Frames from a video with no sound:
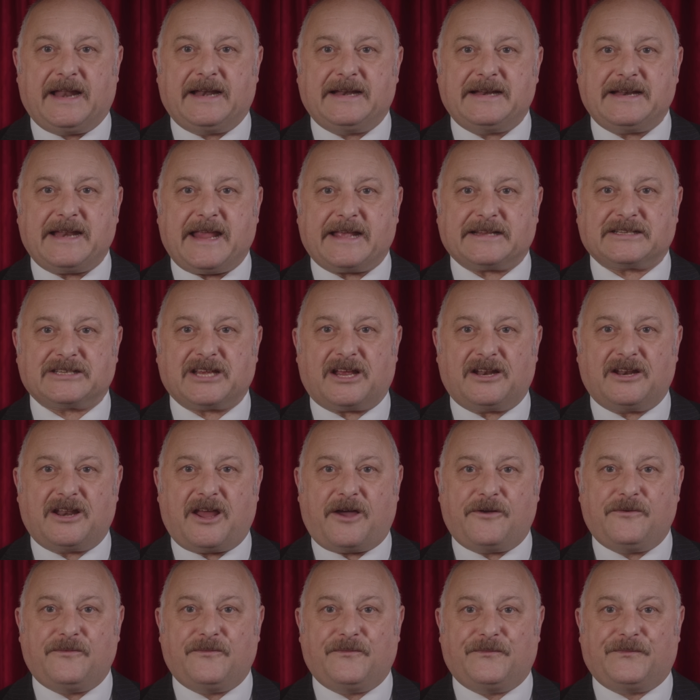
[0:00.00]
let
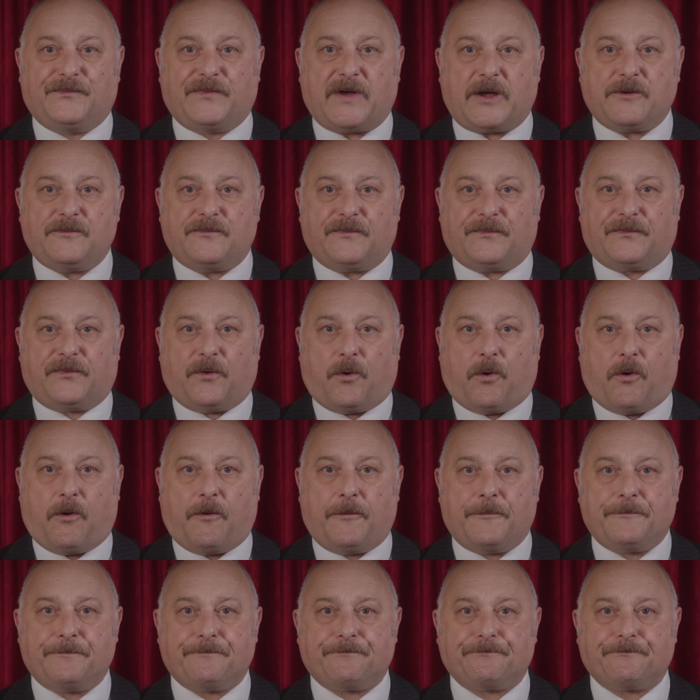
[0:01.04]
alone vote for.